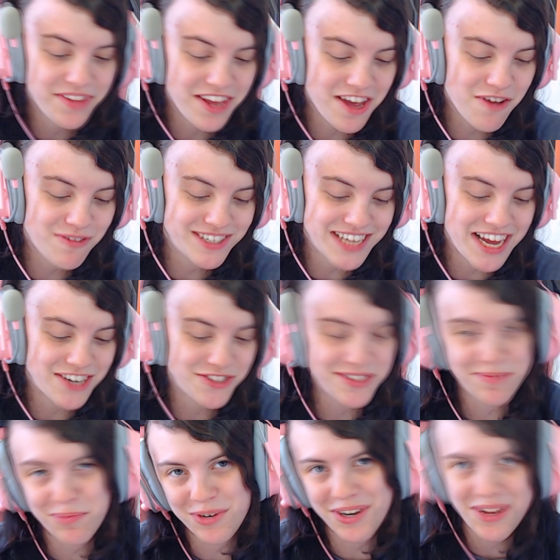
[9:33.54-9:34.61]
It was
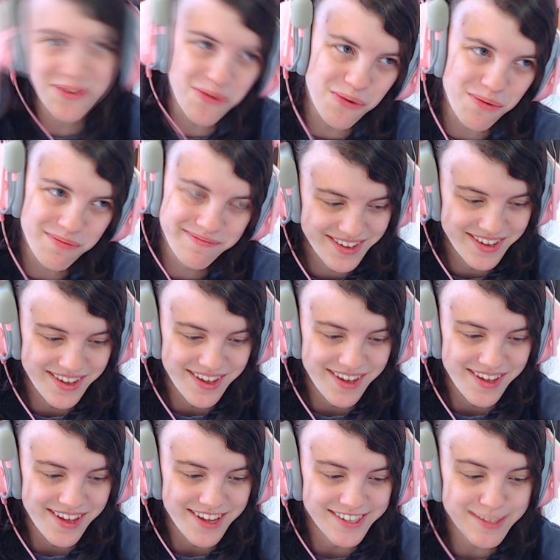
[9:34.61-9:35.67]
actually pretty cool.
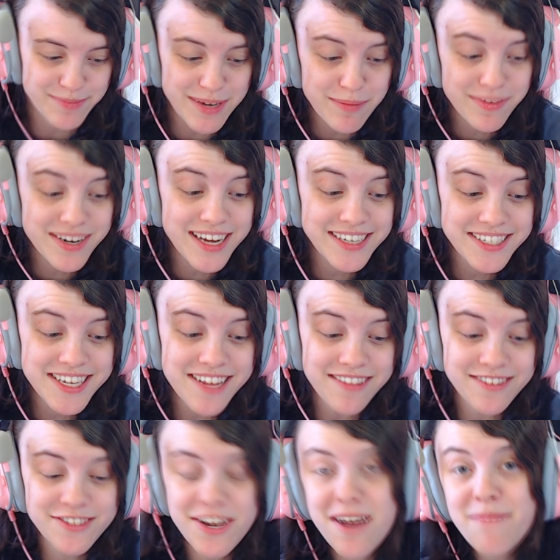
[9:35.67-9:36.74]
September 19th,
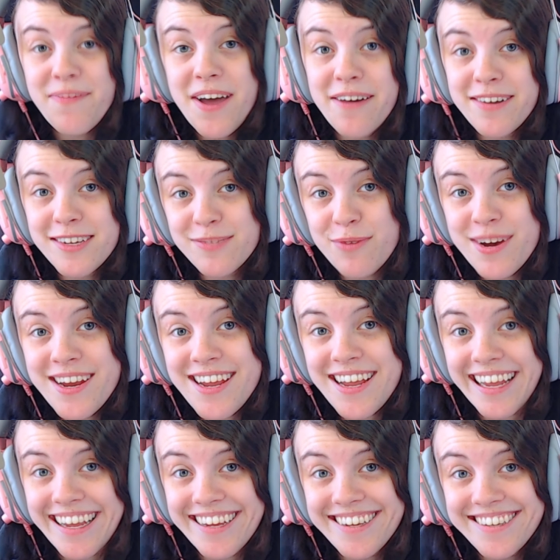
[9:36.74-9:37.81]
Tom found his
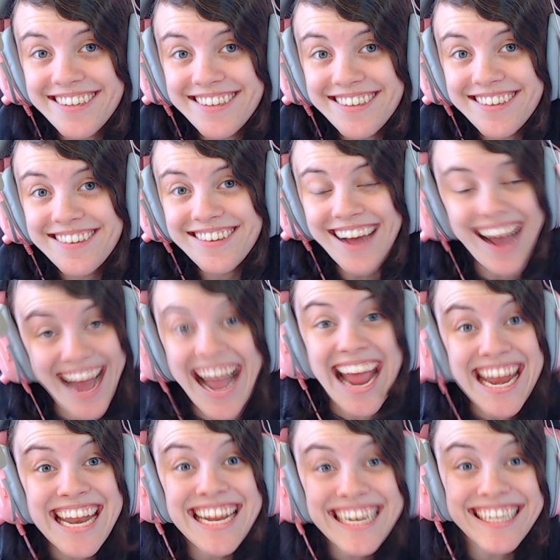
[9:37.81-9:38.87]
ring.
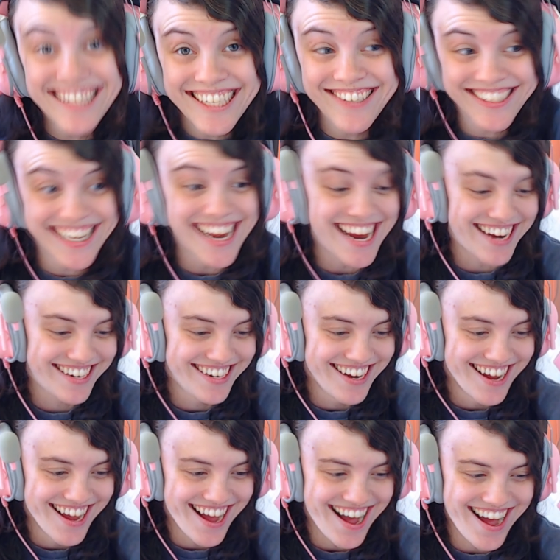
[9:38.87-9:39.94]
I didn't lose it.
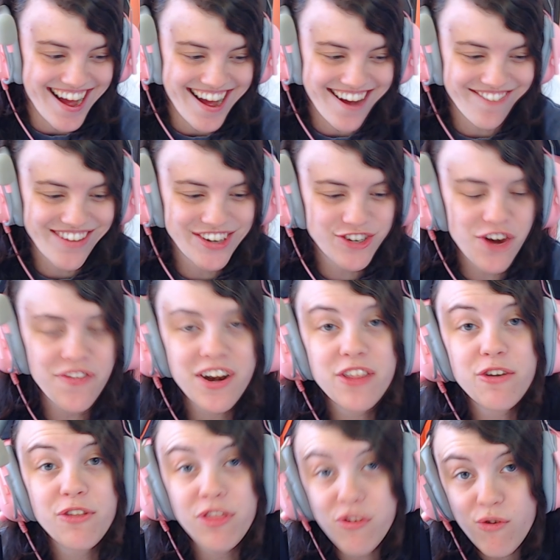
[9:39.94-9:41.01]
We drove
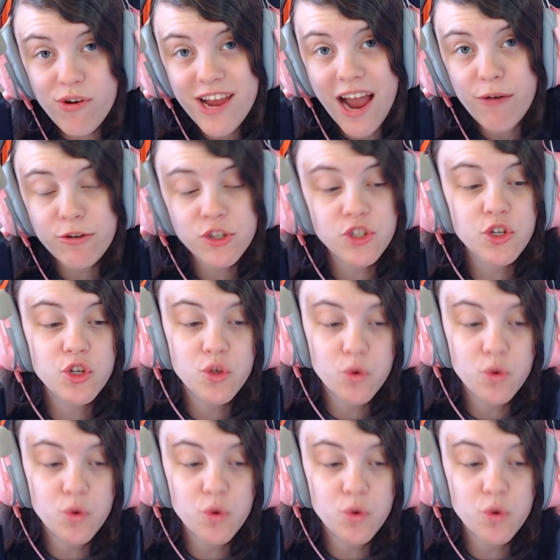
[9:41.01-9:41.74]
another 3 hours to